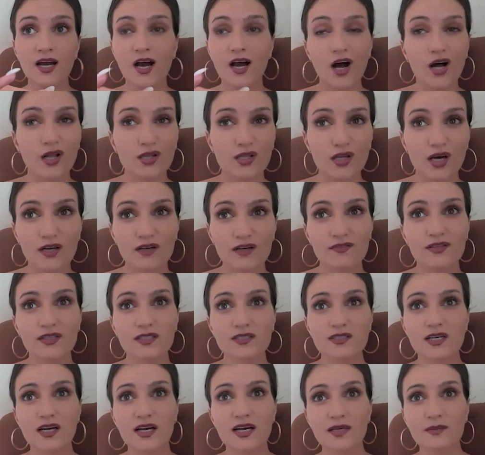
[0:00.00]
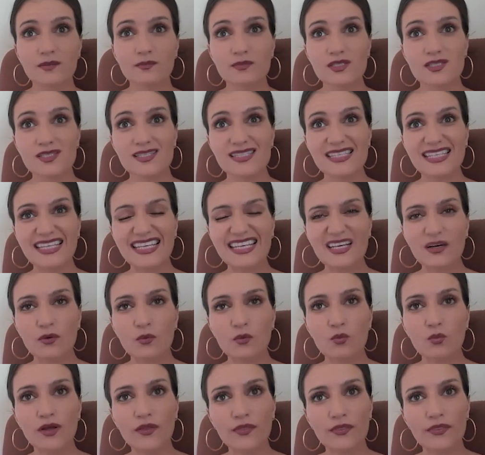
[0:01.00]
A lot of the times,
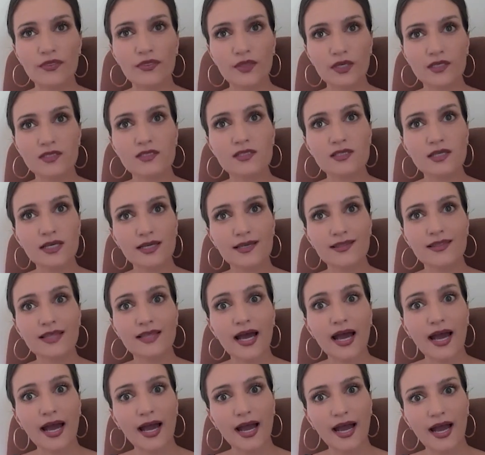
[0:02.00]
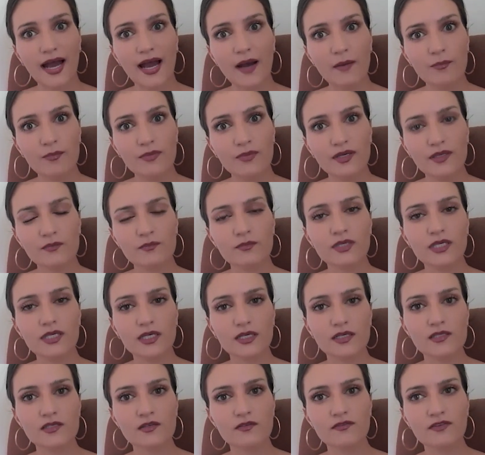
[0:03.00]
when things like that happen,
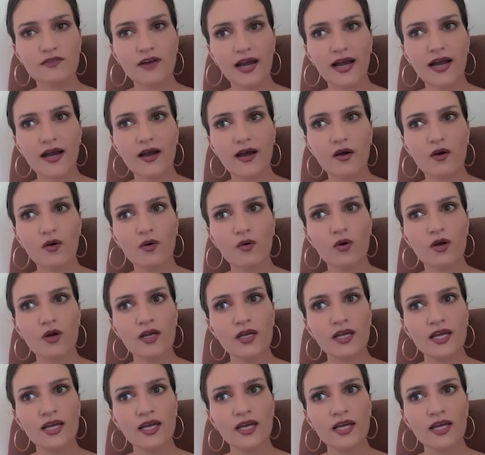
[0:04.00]
because of how